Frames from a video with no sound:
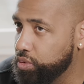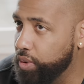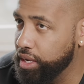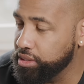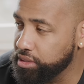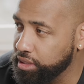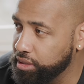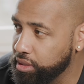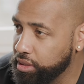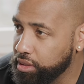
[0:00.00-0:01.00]
yeah. who else
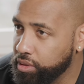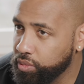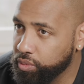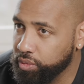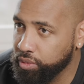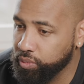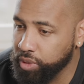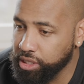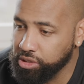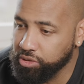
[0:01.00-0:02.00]
and yeah.
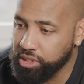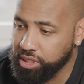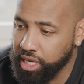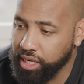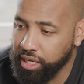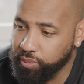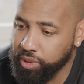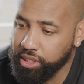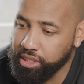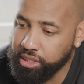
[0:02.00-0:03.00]
when did you decide that
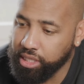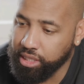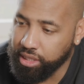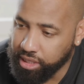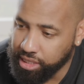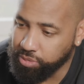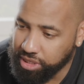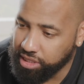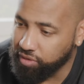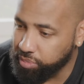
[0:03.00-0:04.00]
we need to get these
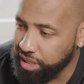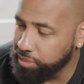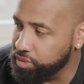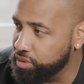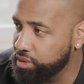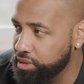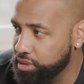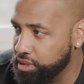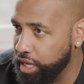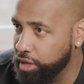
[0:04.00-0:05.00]
specific people
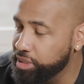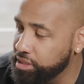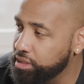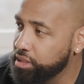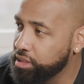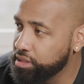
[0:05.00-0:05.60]
to help us